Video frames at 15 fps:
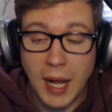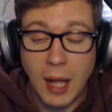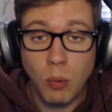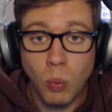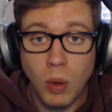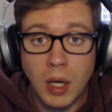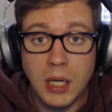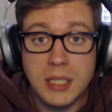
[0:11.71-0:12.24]
I
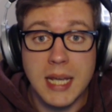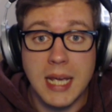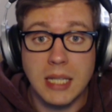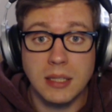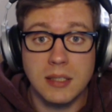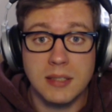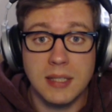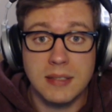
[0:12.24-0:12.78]
wanted to take
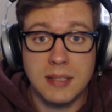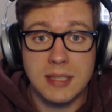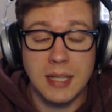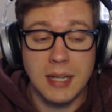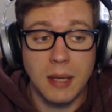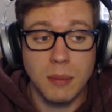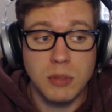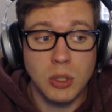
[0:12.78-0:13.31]
this as a
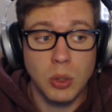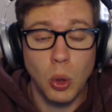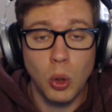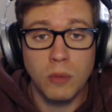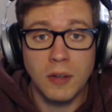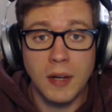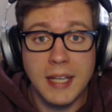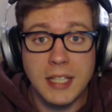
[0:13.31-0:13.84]
time to go
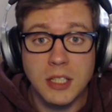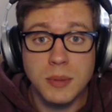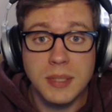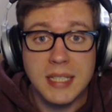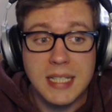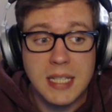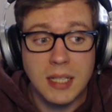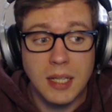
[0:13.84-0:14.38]
over a
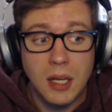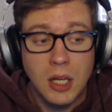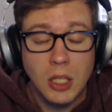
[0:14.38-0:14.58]
unique